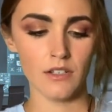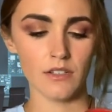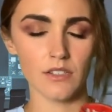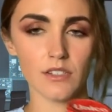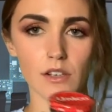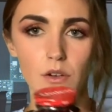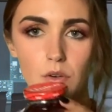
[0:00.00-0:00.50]

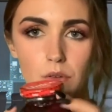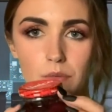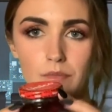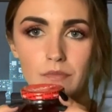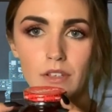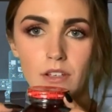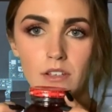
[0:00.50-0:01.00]
So
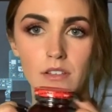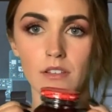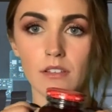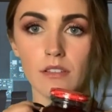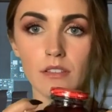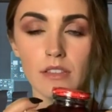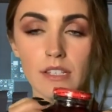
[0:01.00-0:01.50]

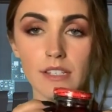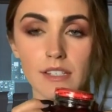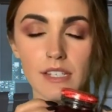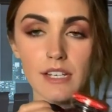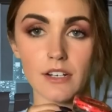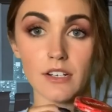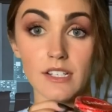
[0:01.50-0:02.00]
this
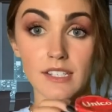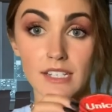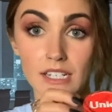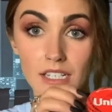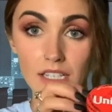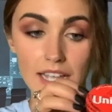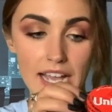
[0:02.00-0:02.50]
here is in a
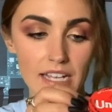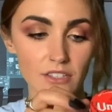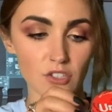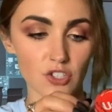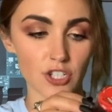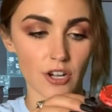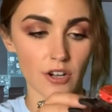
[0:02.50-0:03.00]
glass
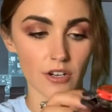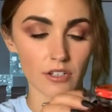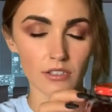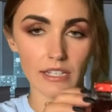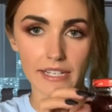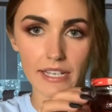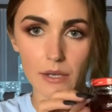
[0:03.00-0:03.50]
jar.
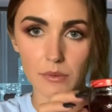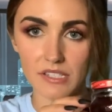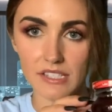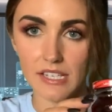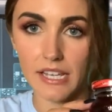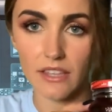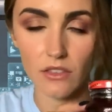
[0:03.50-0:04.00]
Like I was
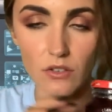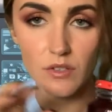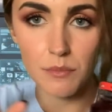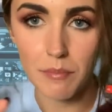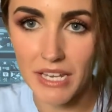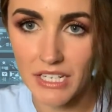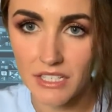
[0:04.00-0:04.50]
saying, there's
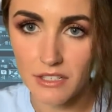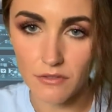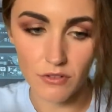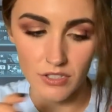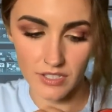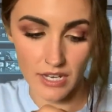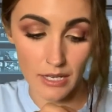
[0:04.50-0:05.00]
many
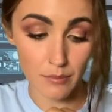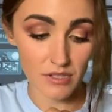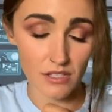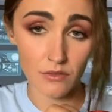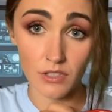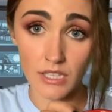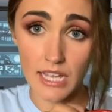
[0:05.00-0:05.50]
different types
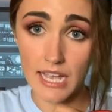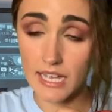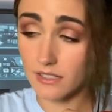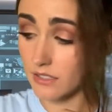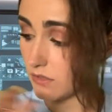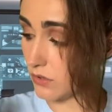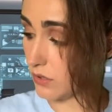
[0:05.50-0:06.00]
of
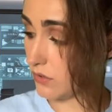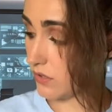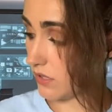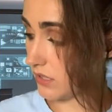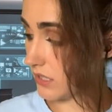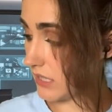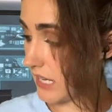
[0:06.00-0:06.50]
glass. So you saw
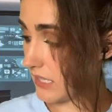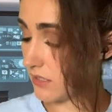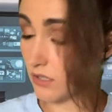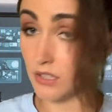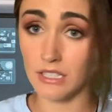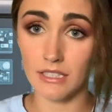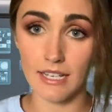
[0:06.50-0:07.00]
the glass
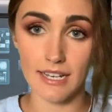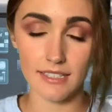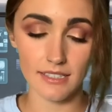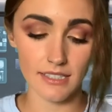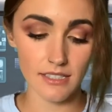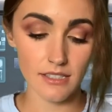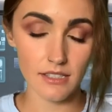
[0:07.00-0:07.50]
on the
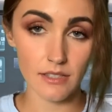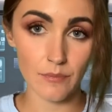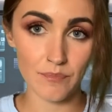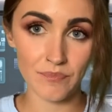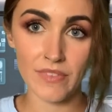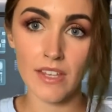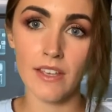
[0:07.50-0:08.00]
glasses.
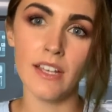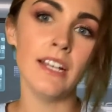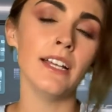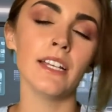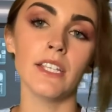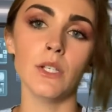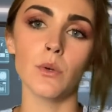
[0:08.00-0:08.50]

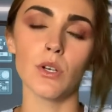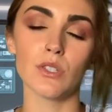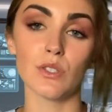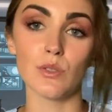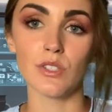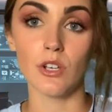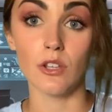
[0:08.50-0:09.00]
You
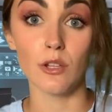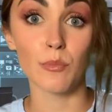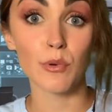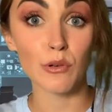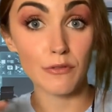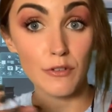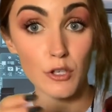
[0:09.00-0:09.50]
also saw the
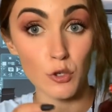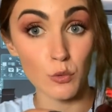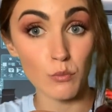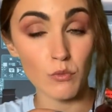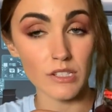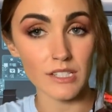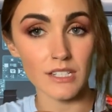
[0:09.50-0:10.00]

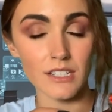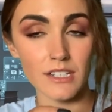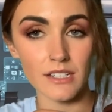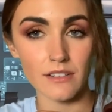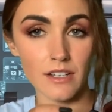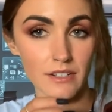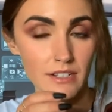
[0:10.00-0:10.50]
perfume was in
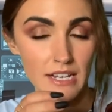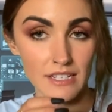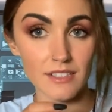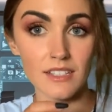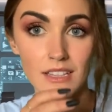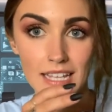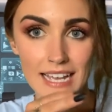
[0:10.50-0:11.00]
a nice
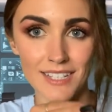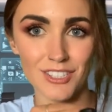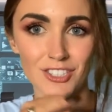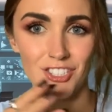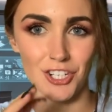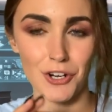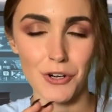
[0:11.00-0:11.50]
glass
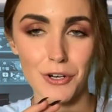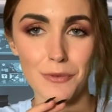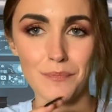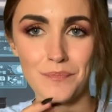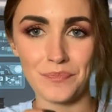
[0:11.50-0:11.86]
jar.